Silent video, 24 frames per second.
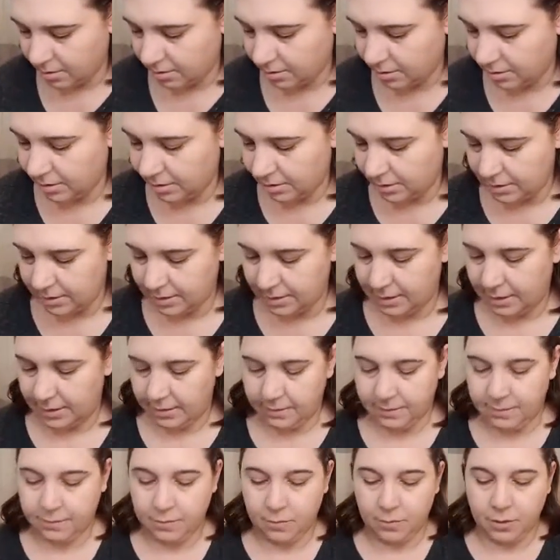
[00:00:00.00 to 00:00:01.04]
Let's see.
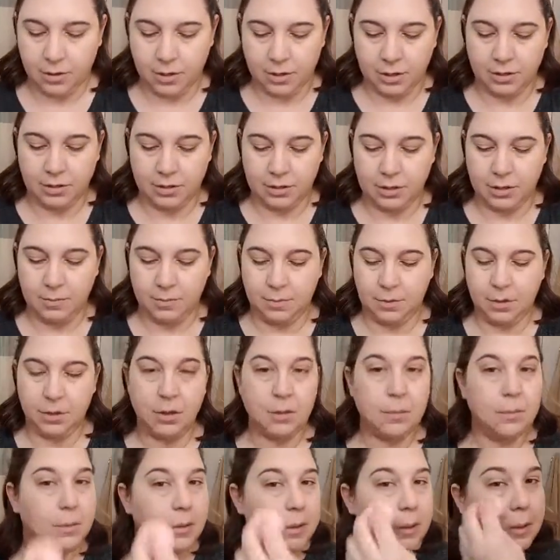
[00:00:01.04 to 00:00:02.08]
We're going to use the Beauty
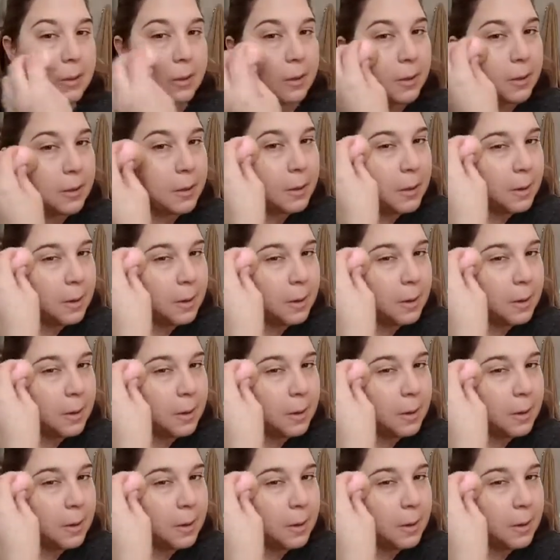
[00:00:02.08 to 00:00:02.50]
Blender